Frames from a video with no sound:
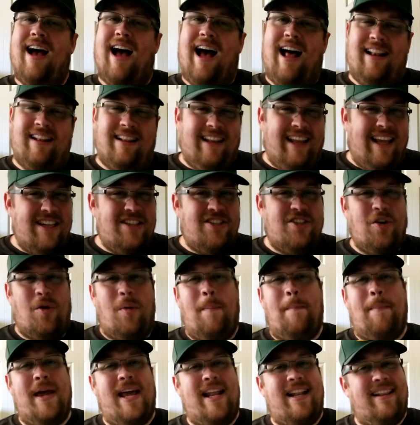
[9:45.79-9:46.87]
A little
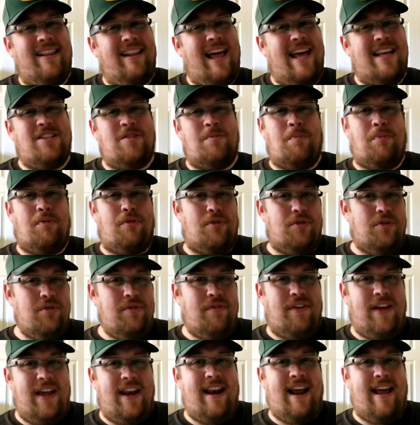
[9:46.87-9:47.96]
bit less
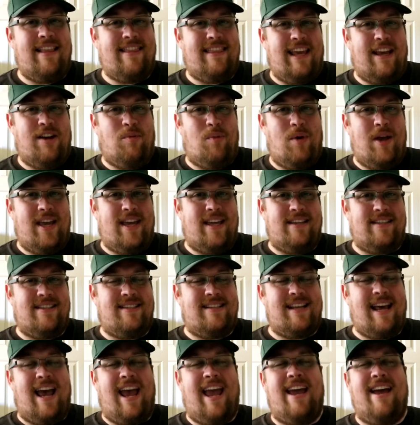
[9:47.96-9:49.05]
proven, I think we can
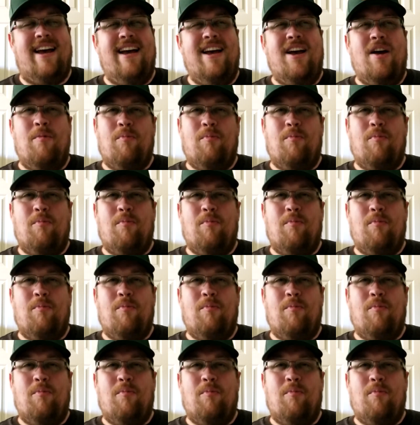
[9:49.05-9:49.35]
say.